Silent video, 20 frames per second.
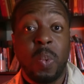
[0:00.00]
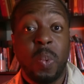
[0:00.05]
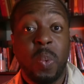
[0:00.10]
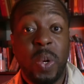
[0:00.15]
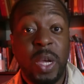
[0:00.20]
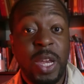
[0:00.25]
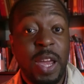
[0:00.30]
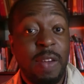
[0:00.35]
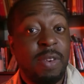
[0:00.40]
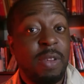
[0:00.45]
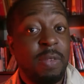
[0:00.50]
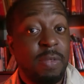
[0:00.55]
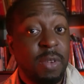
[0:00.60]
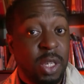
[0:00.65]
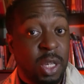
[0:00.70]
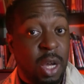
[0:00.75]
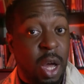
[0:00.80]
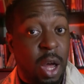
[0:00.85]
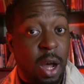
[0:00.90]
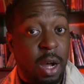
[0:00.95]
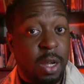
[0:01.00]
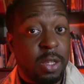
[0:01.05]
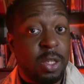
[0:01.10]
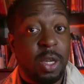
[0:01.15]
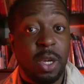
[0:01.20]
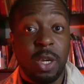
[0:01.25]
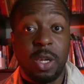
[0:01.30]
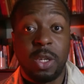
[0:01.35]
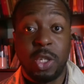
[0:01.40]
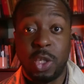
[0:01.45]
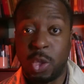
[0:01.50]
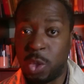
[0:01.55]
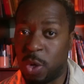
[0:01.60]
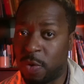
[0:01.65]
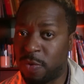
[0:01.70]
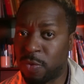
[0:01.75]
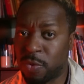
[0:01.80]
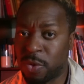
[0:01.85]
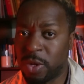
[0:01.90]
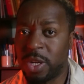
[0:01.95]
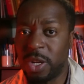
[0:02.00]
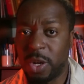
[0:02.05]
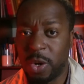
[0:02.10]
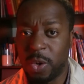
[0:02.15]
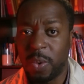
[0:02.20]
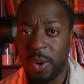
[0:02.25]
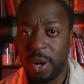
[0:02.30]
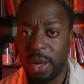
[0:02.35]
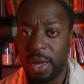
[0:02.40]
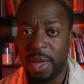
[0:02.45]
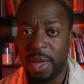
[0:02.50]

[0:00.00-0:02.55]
We haven't even talked. Do you even really know who I